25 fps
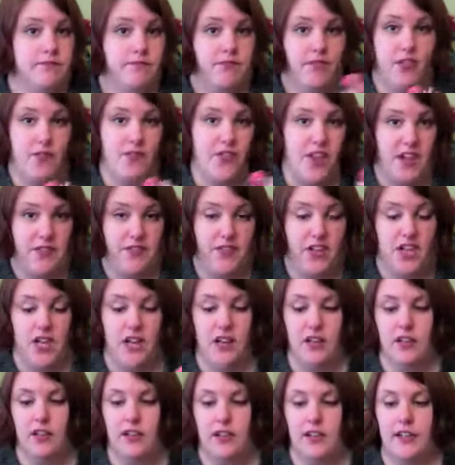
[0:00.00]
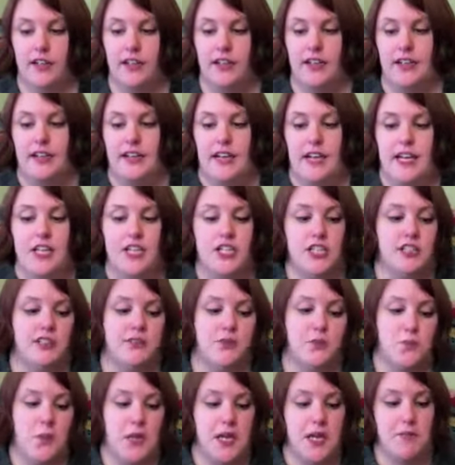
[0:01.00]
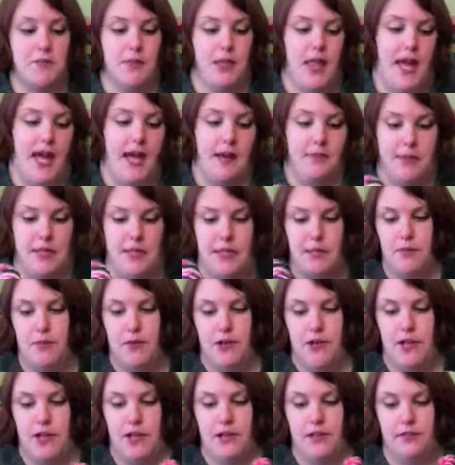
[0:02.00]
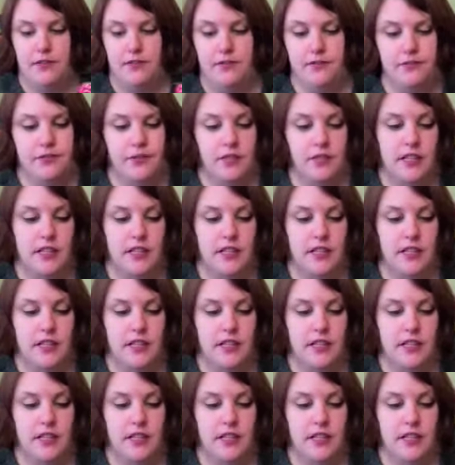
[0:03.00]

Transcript: her favorite color, and she loves pink and black, pink and brown.